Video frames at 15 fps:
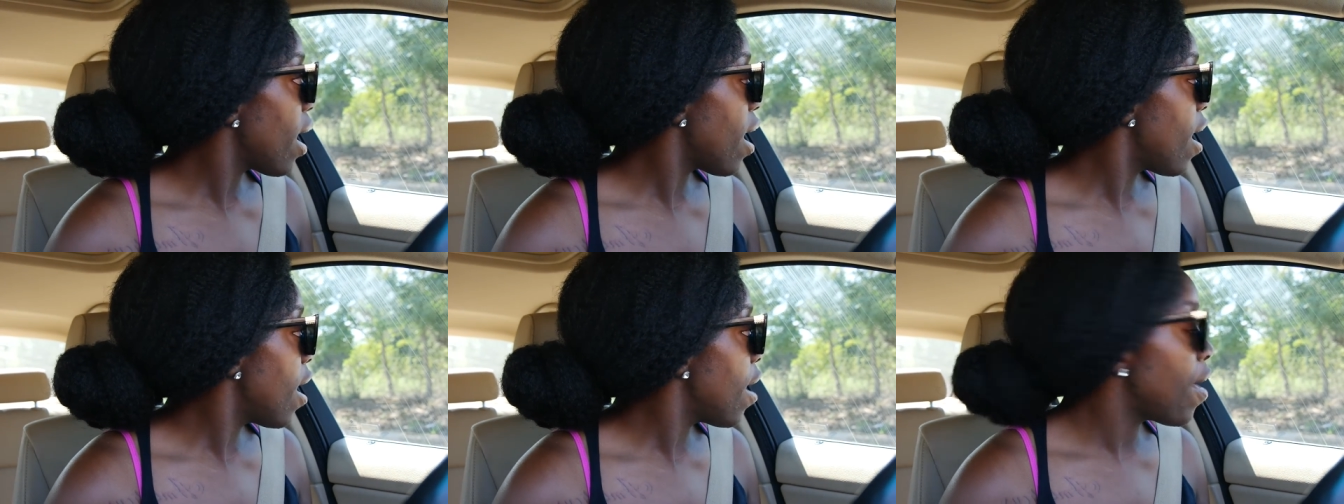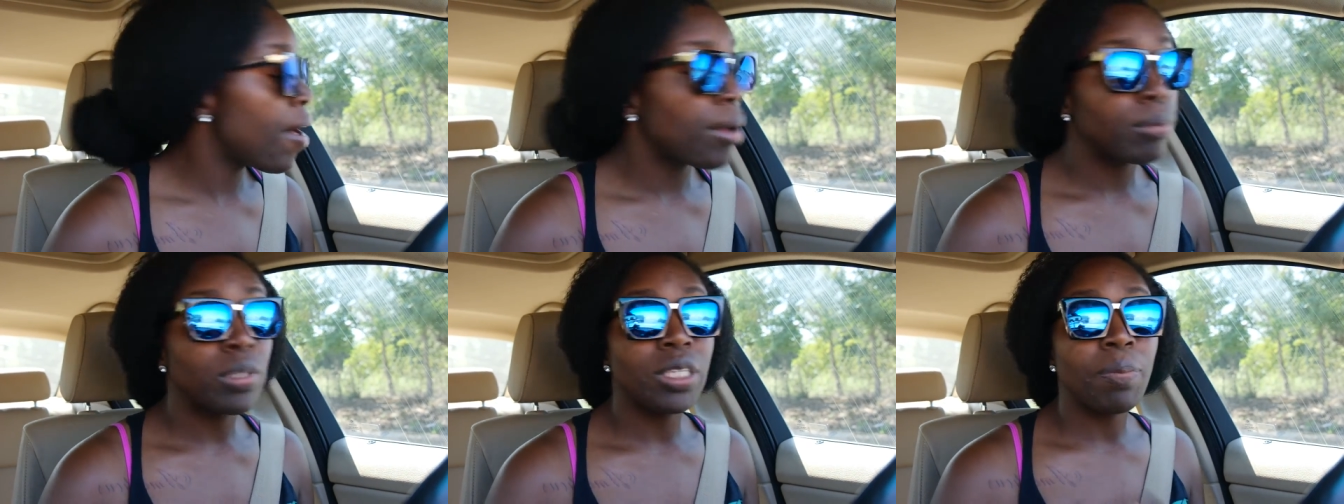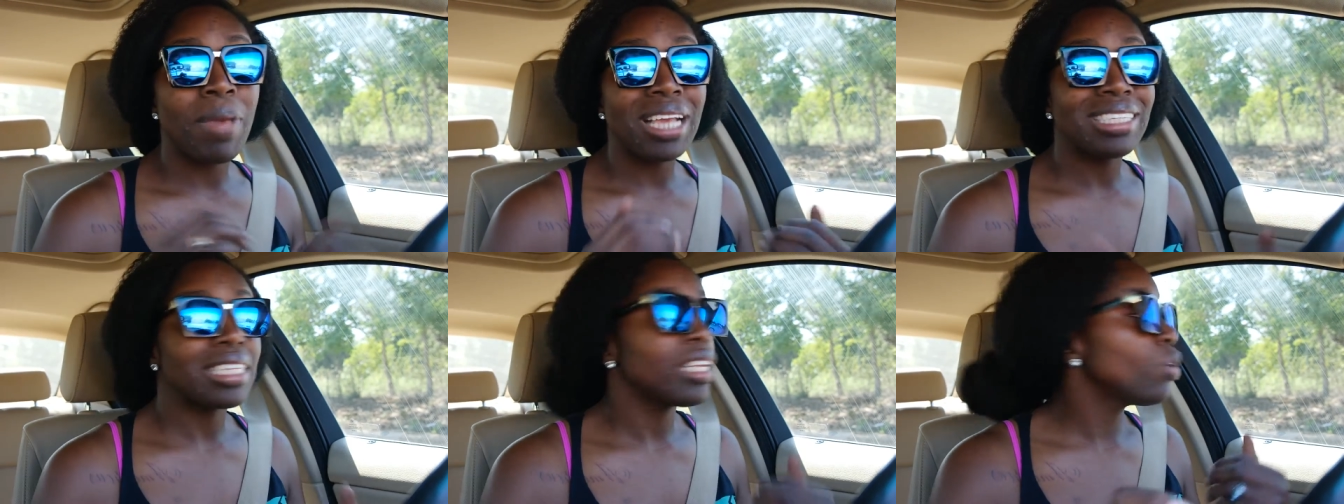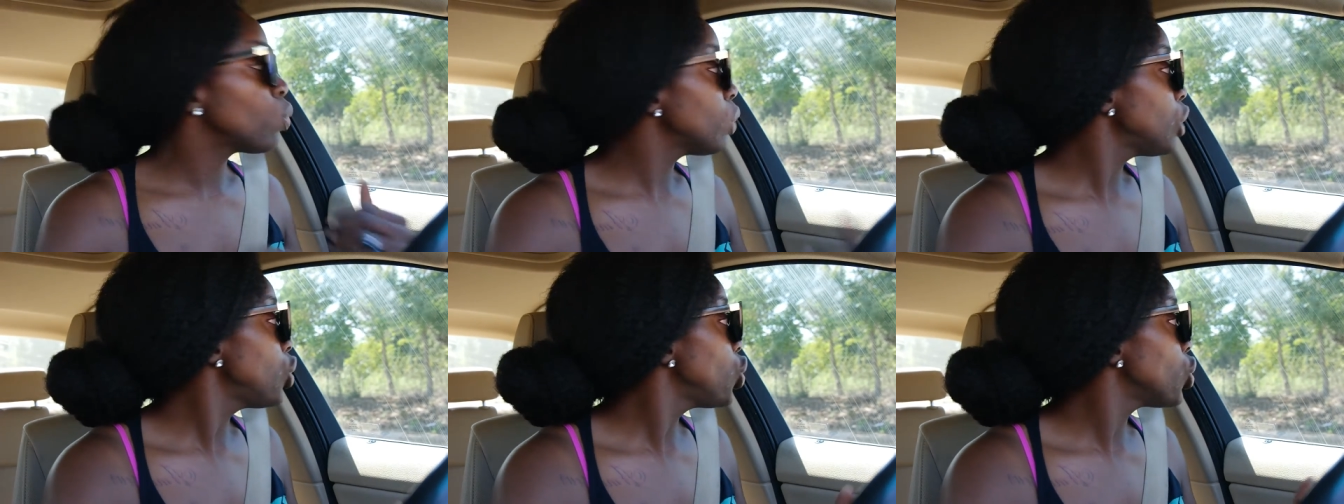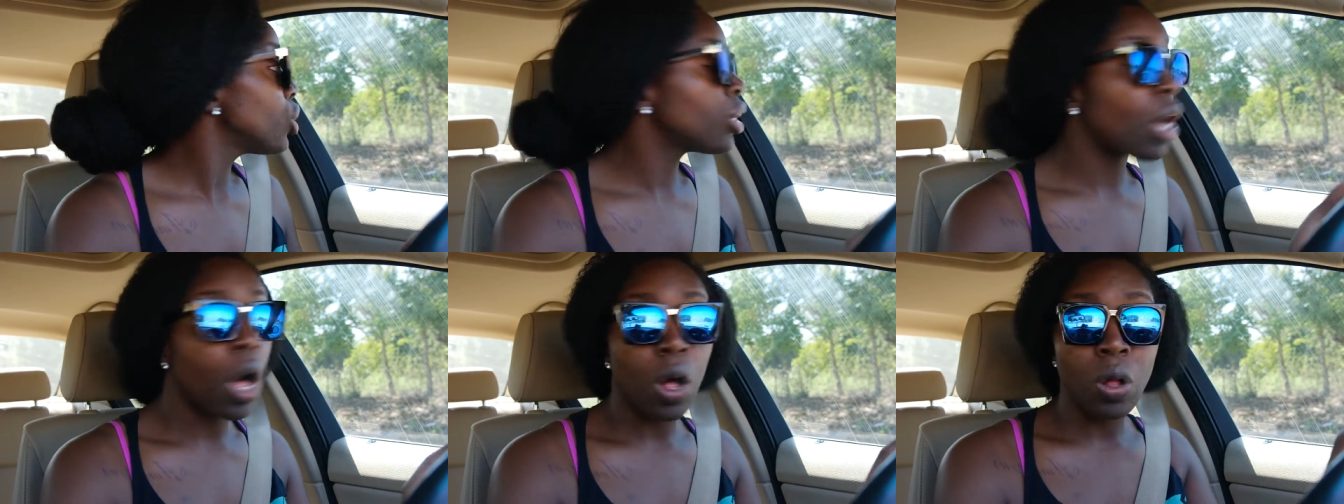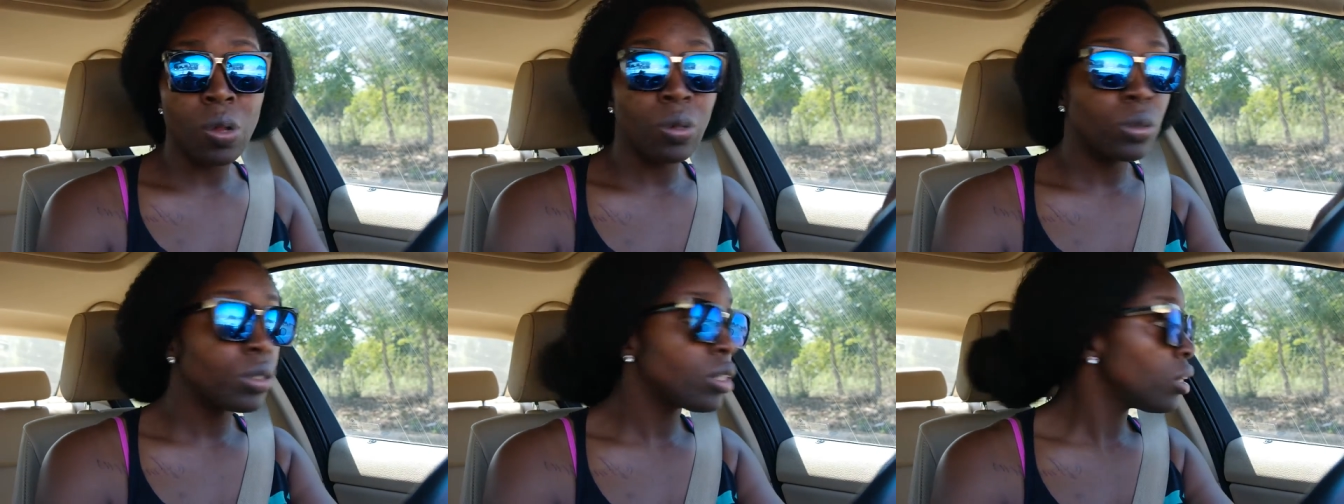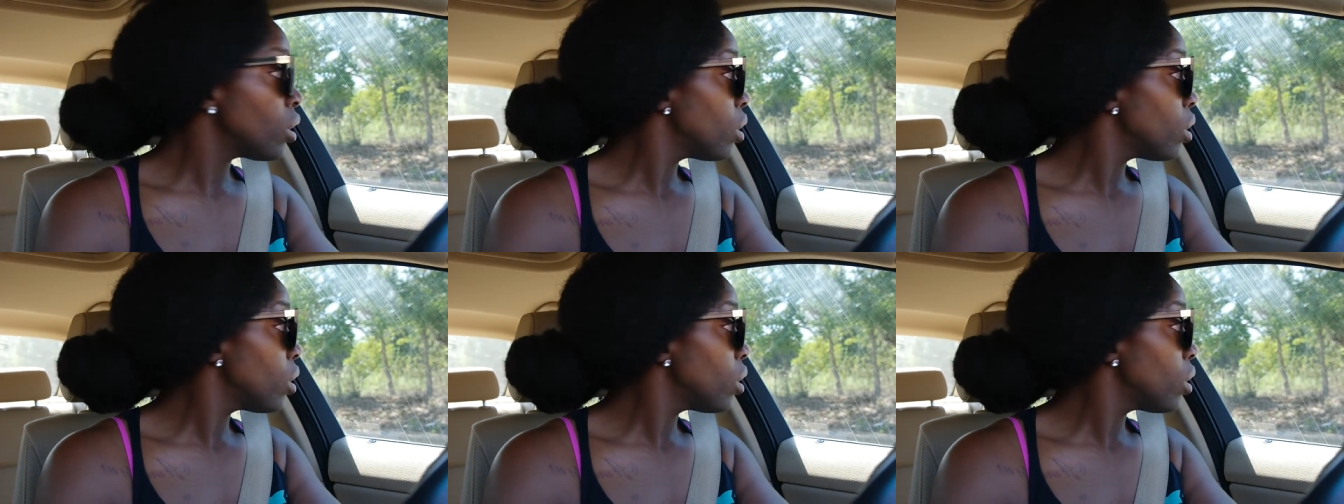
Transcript: um, to basically reach your goals,